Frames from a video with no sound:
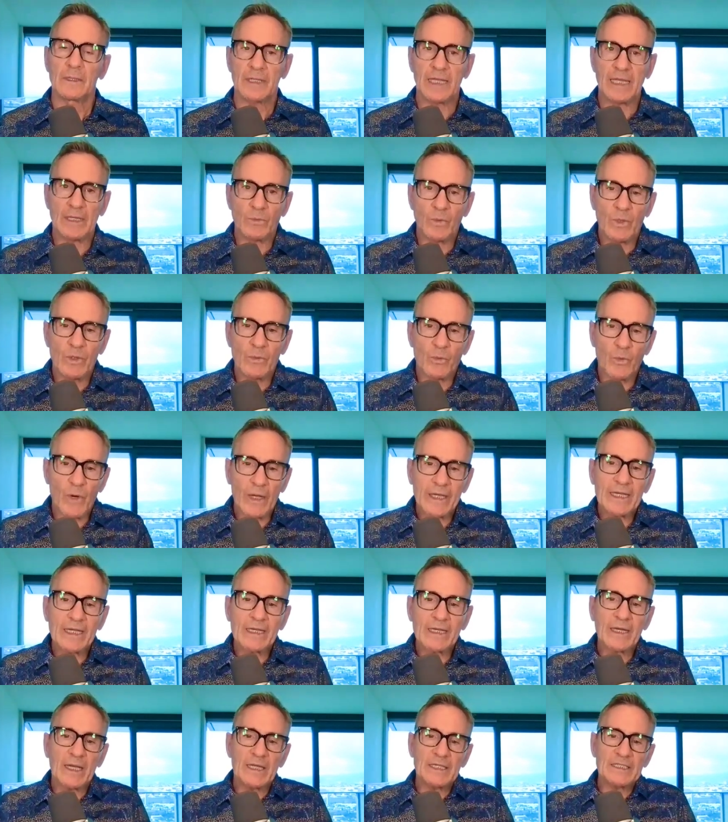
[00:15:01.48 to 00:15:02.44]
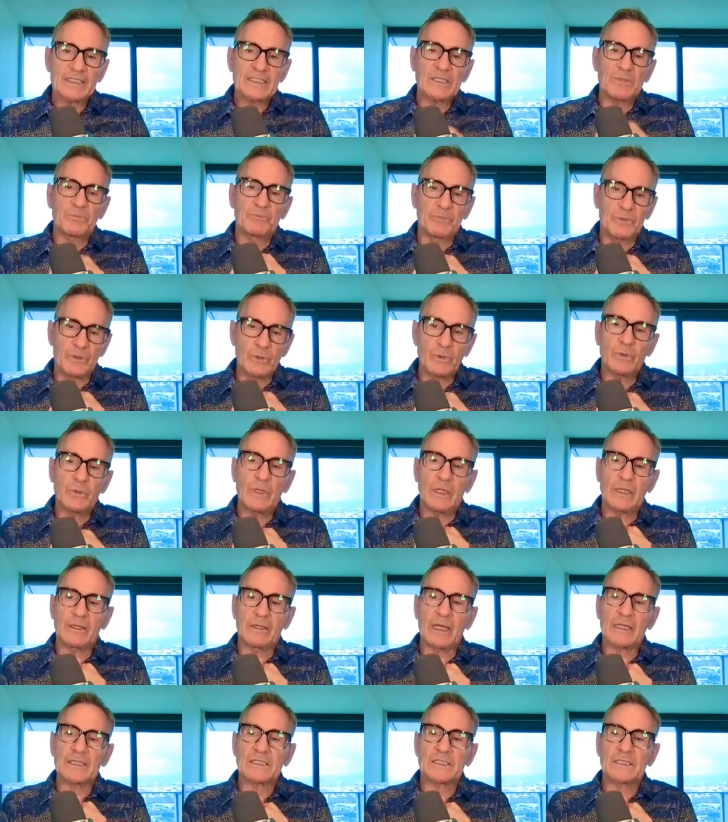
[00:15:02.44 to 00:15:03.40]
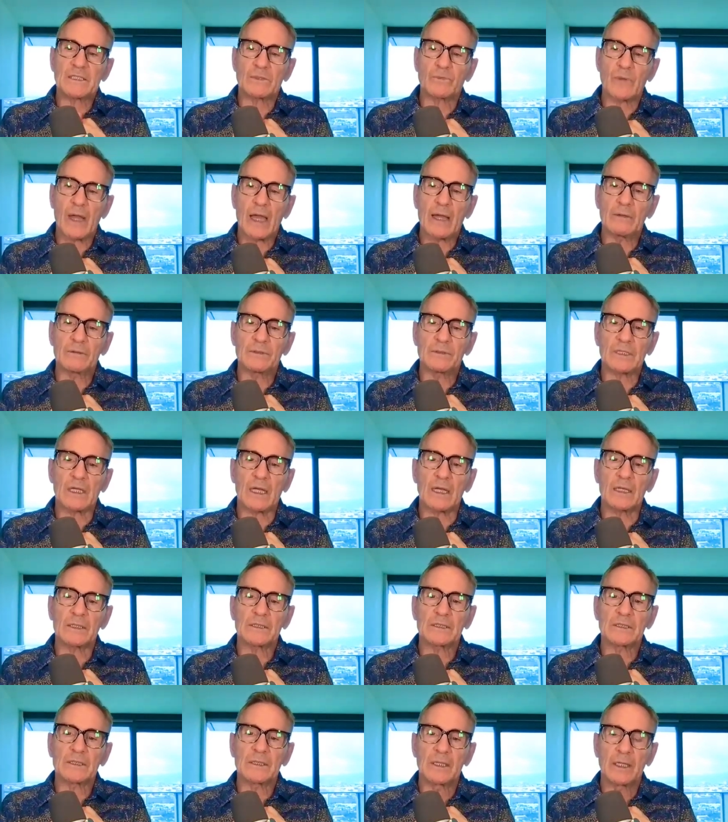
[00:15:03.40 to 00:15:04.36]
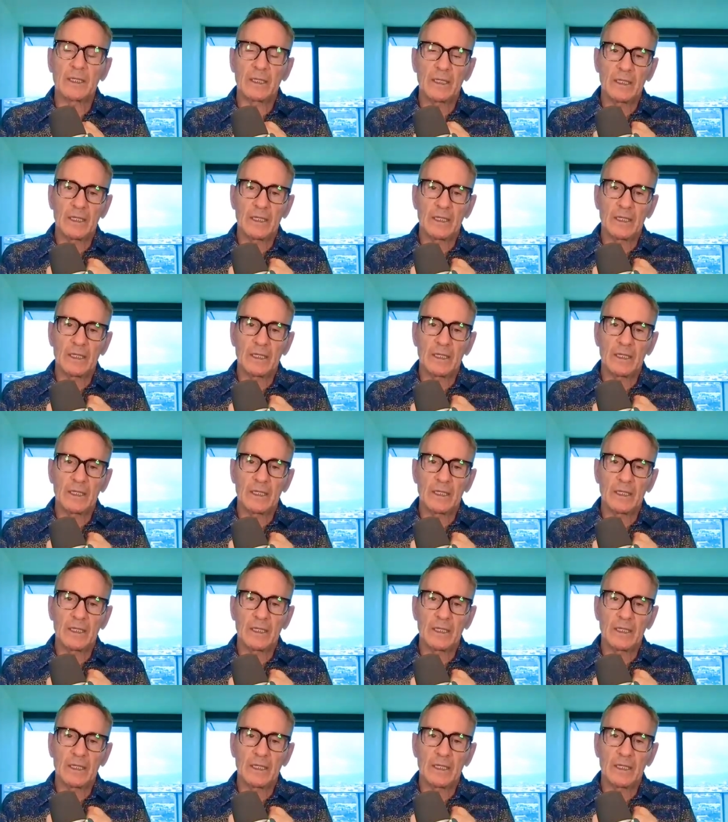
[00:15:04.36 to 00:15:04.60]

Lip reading: Can we recognize the beauty that surrounds us